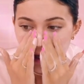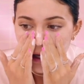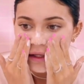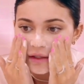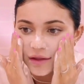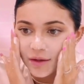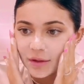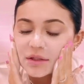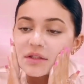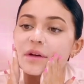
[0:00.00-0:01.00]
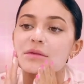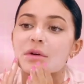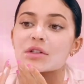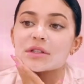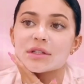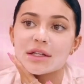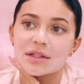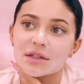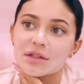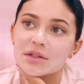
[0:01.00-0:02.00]
And the thing about this face wash is it
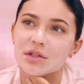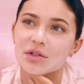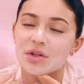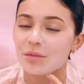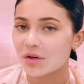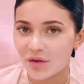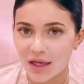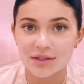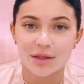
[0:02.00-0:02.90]
doesn't strip your face.